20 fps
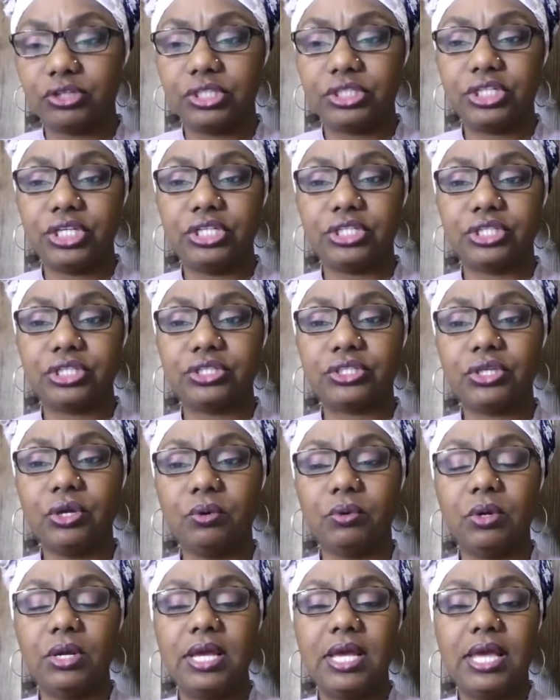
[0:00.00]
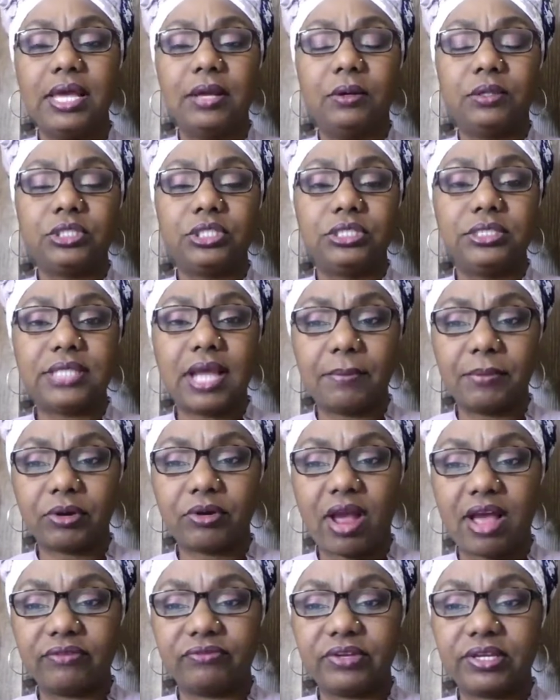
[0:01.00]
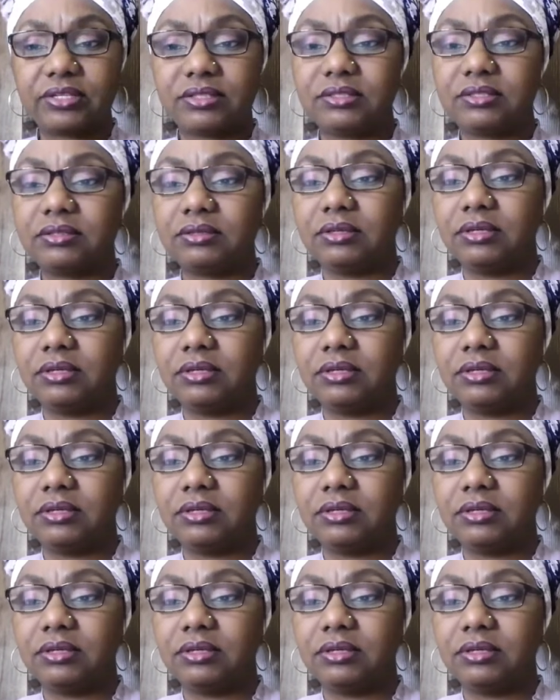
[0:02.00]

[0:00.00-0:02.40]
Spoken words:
changes. So demographics,